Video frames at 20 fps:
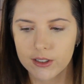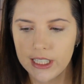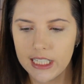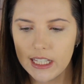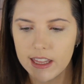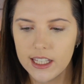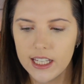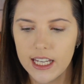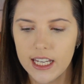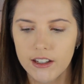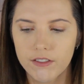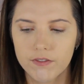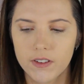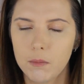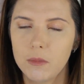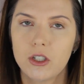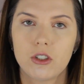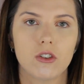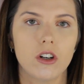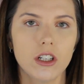or anything
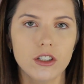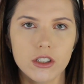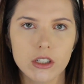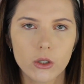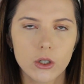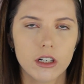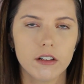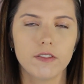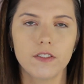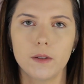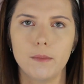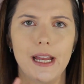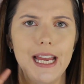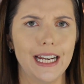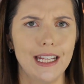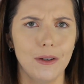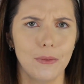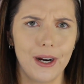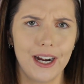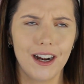from the drugstore, from
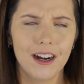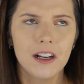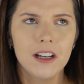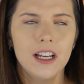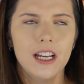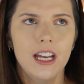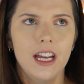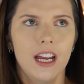anywhere,